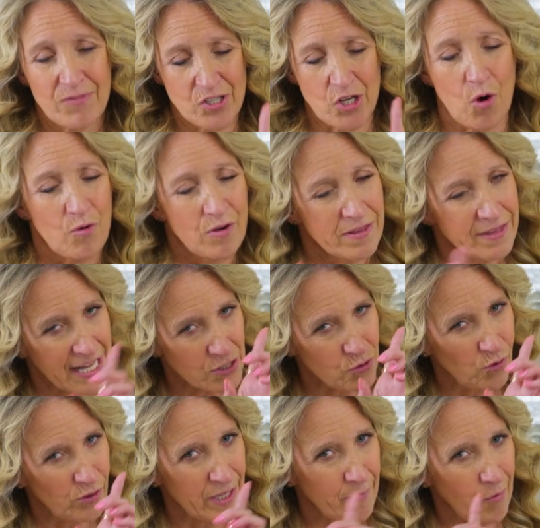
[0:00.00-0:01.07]
So that's
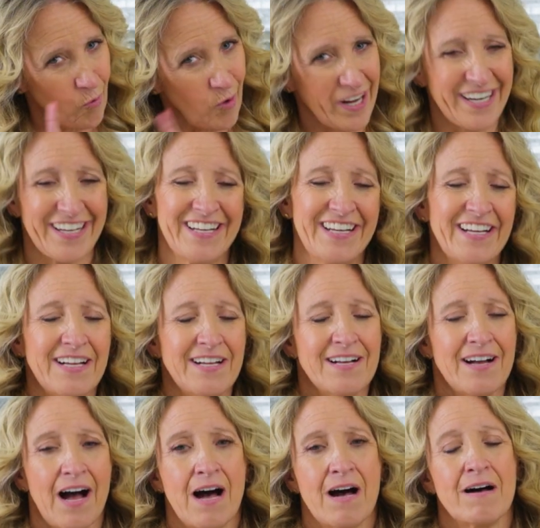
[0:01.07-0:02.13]
rule number one.
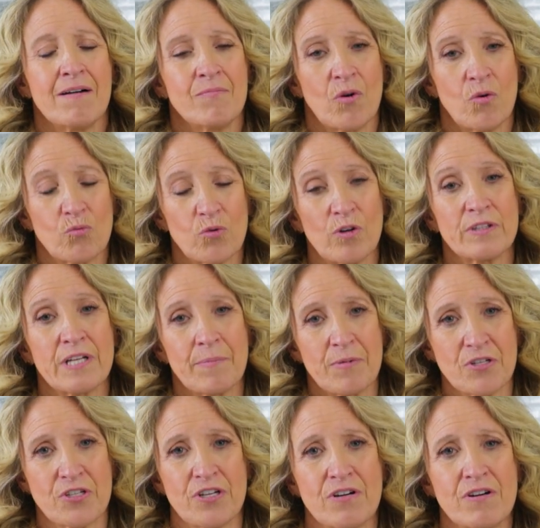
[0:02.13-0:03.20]
Rule
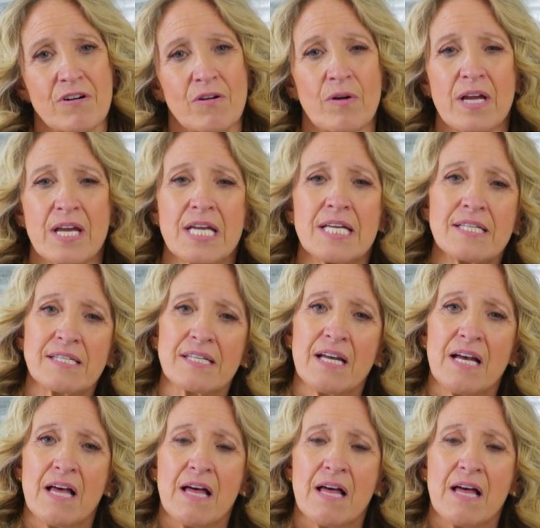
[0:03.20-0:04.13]
number two is